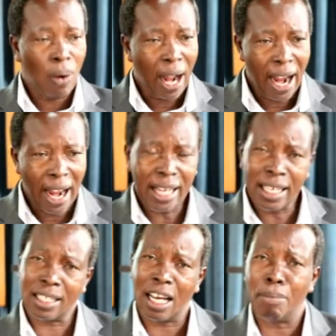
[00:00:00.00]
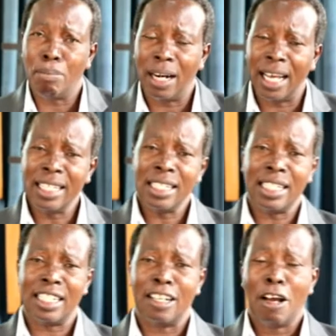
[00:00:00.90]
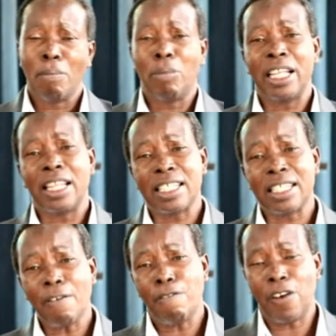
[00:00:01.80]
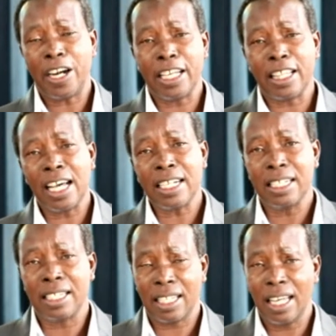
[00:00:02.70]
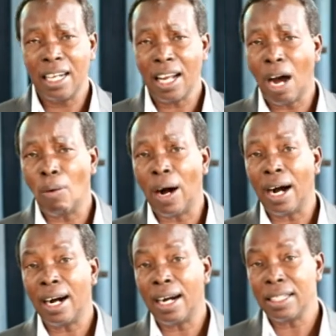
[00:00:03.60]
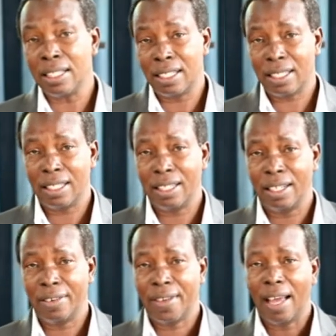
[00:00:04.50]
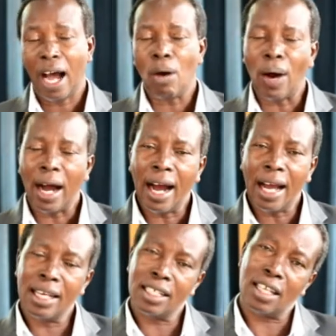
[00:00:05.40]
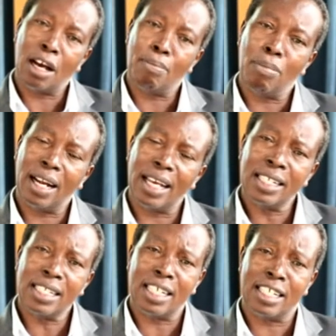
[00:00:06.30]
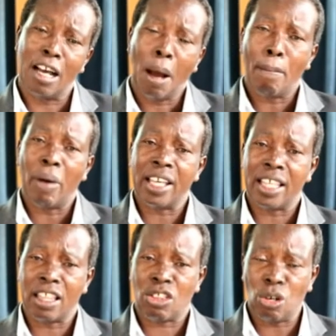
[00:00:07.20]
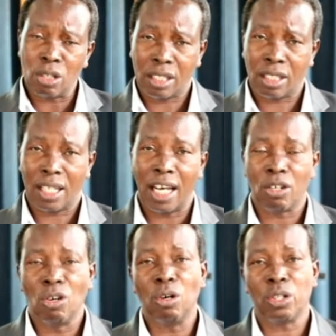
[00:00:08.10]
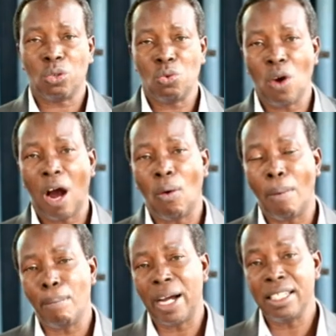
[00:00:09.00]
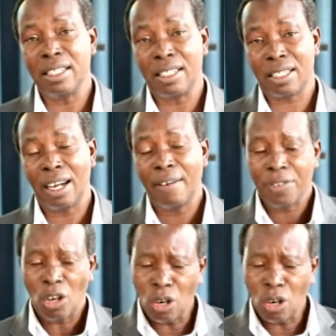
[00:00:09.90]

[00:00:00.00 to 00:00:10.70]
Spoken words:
Our eyes are blinded by the suffering that is in our hearts. Our eyes are blinded by the thoughts that go through our minds,